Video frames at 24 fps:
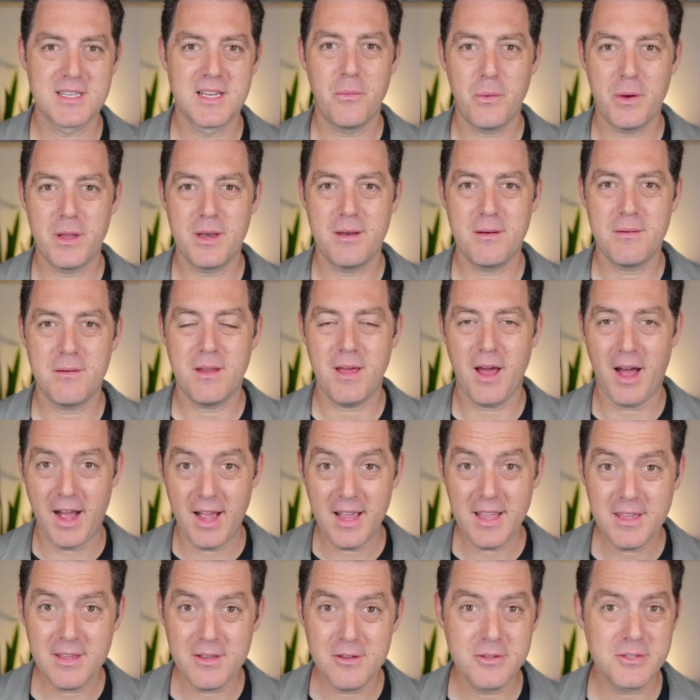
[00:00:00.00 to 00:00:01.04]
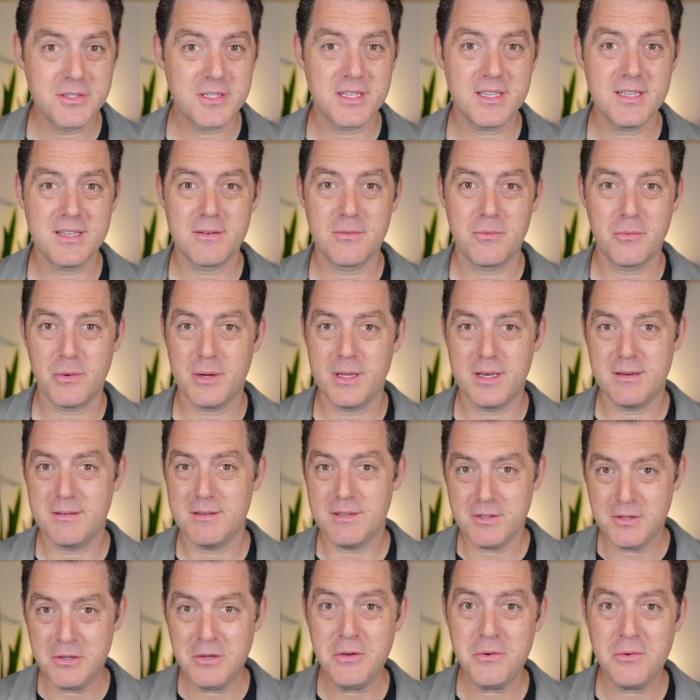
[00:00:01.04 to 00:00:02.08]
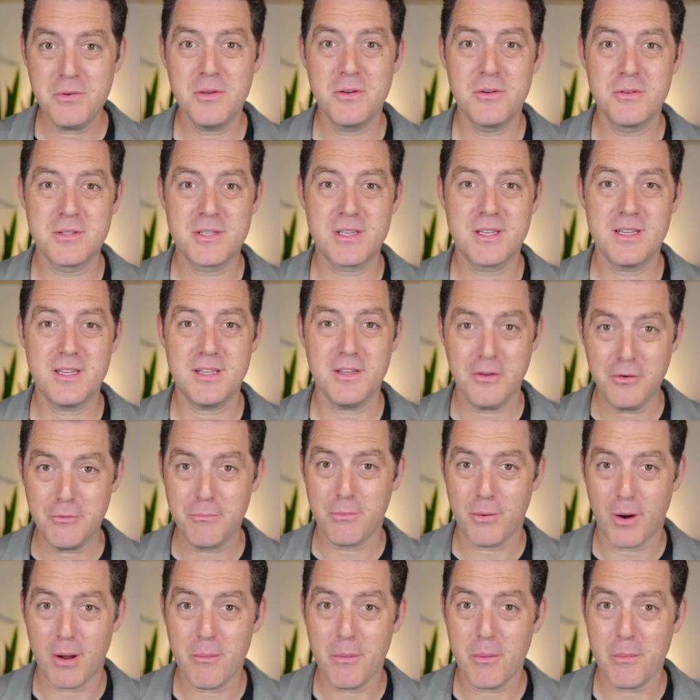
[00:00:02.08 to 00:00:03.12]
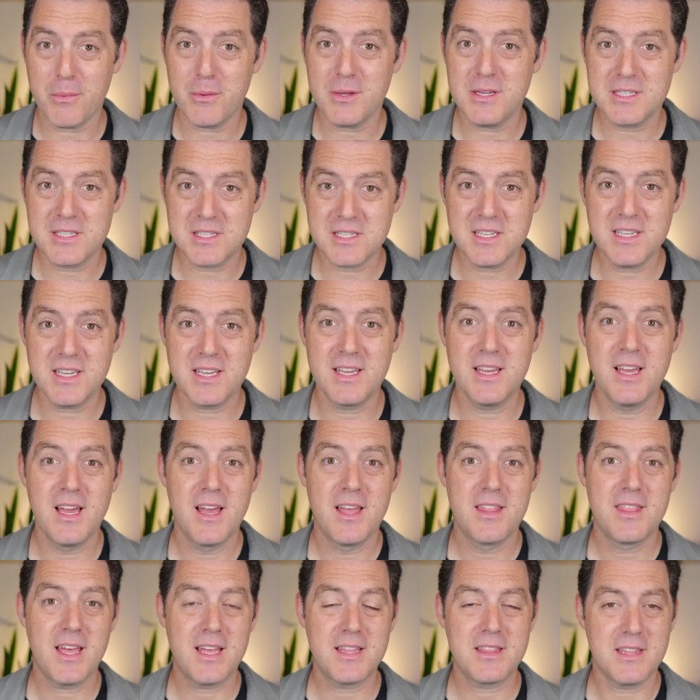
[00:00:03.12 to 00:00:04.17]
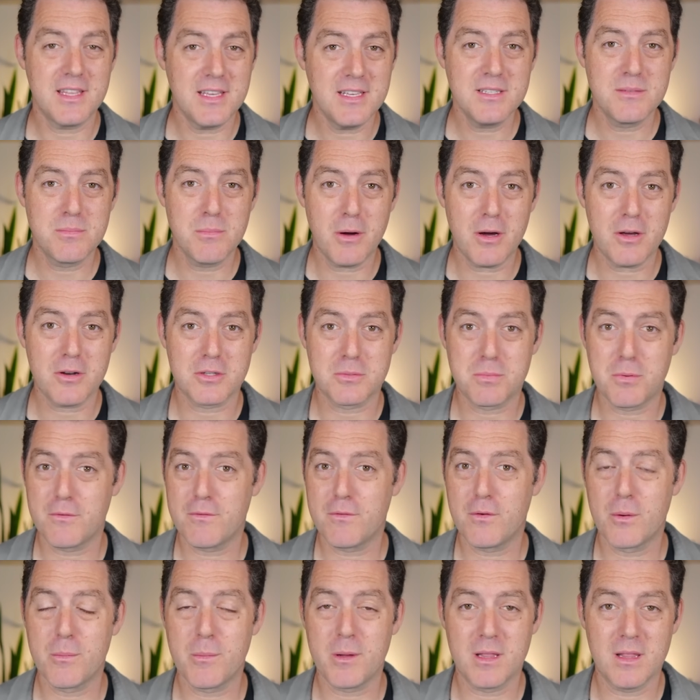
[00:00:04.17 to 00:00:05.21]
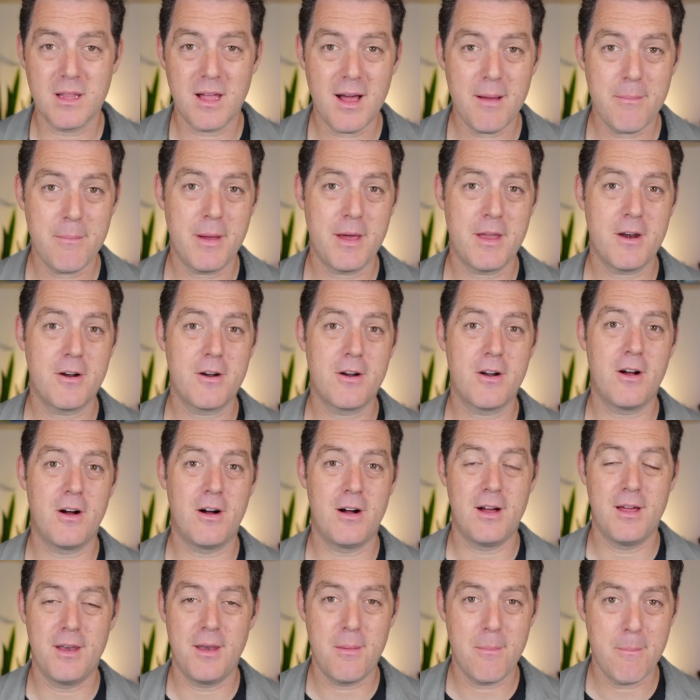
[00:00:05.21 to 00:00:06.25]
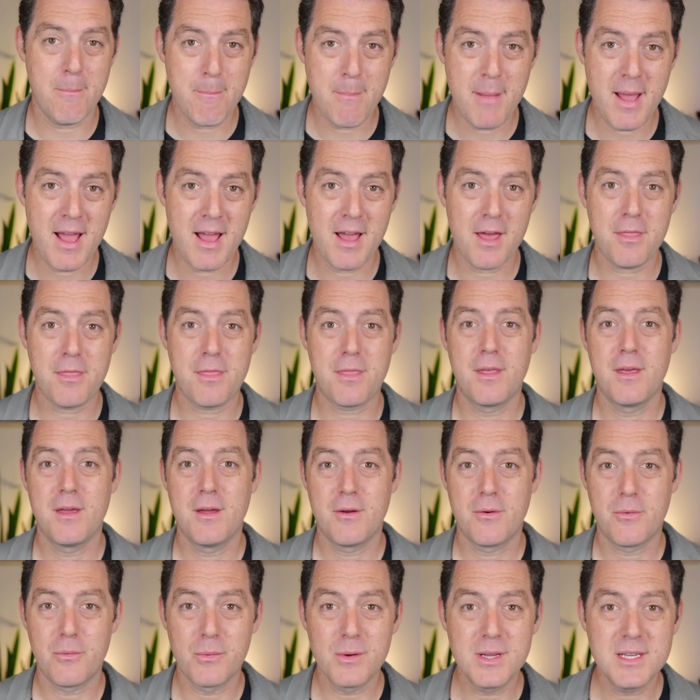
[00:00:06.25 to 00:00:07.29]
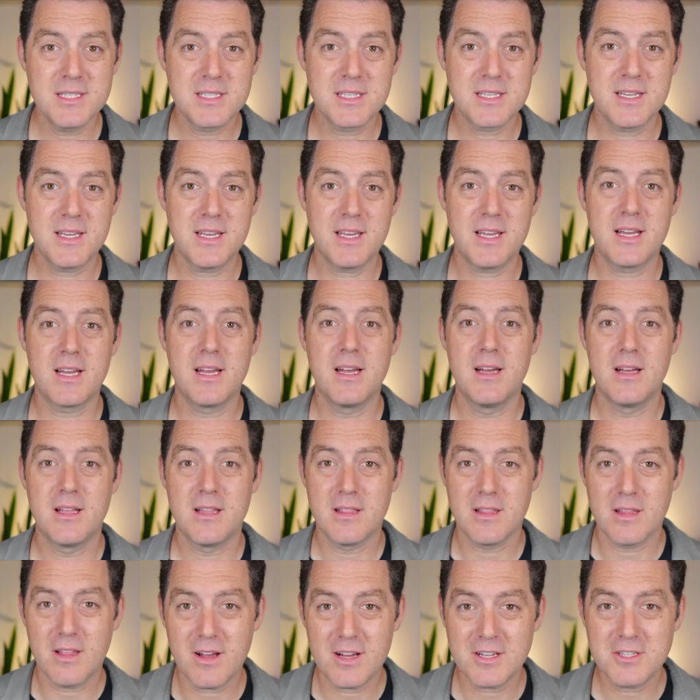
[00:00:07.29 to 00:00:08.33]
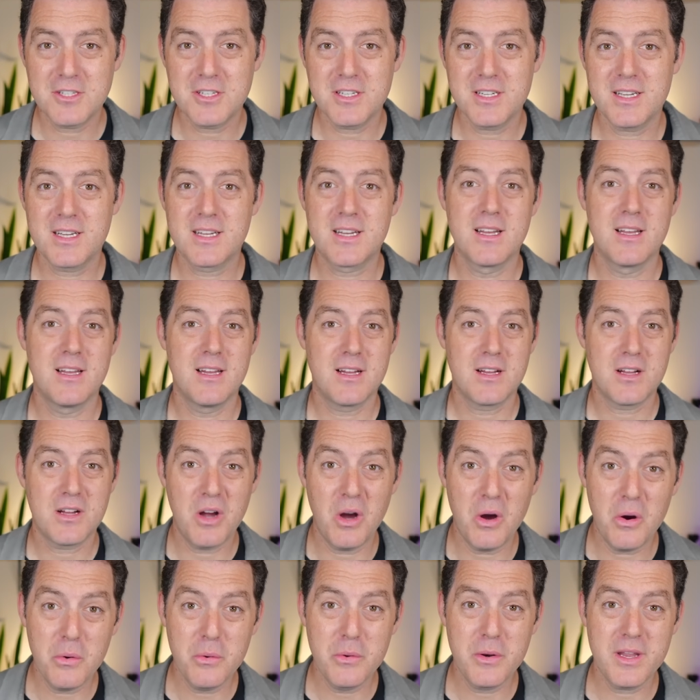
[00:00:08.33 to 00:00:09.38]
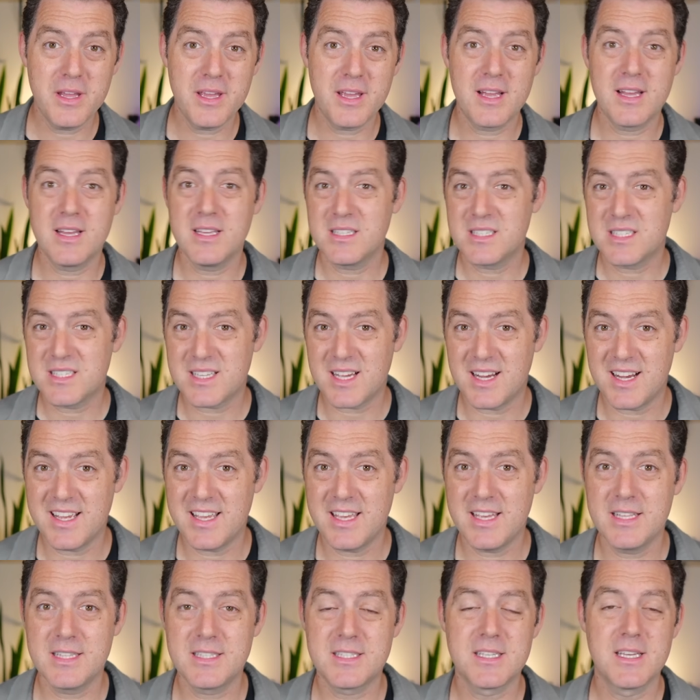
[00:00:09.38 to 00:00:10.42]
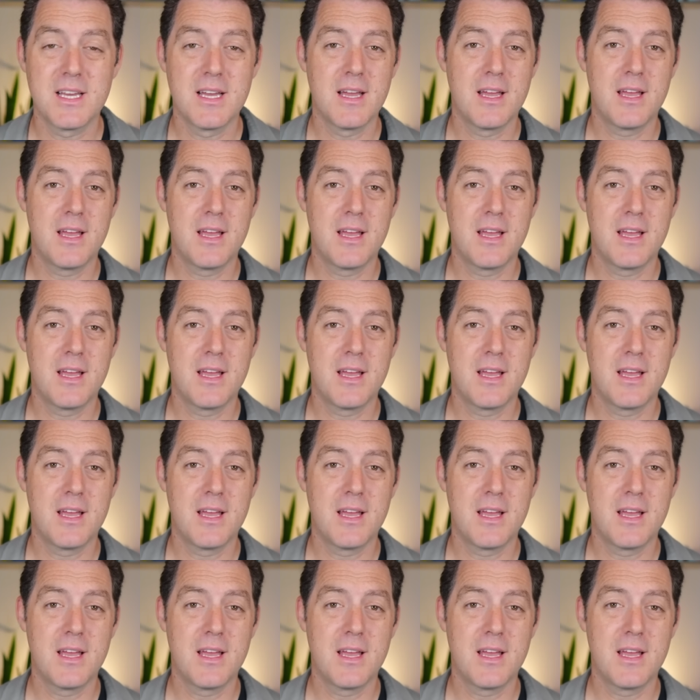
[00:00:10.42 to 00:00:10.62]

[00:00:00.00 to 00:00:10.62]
When I use it, when you use it, you probably see that these models perform a lot better on math, reasoning, logic, coding, science.